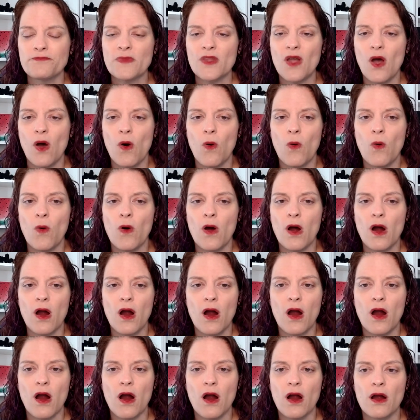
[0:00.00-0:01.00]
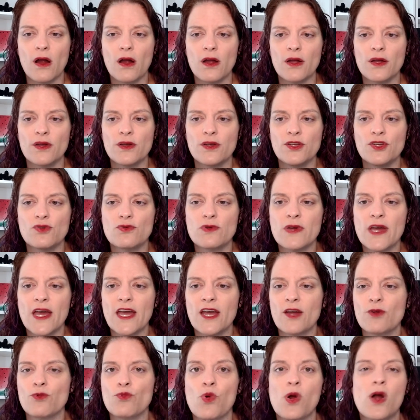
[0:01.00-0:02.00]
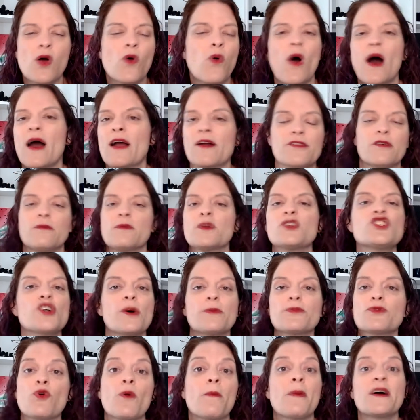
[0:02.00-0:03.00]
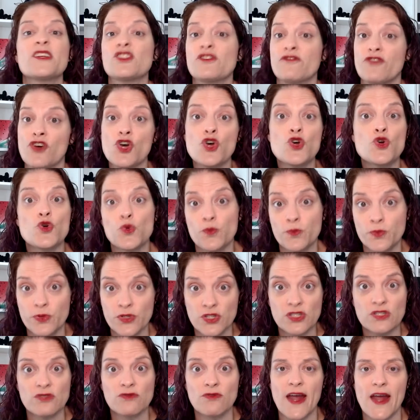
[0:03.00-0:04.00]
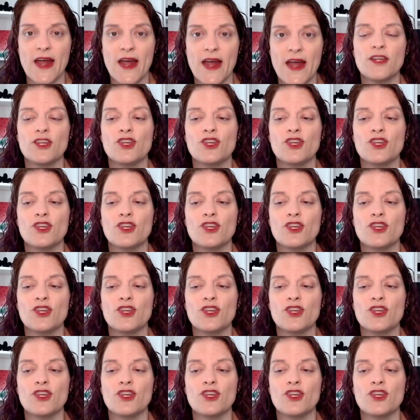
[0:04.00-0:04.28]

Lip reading: Or you can't require them to jump through a bunch of hoops, right?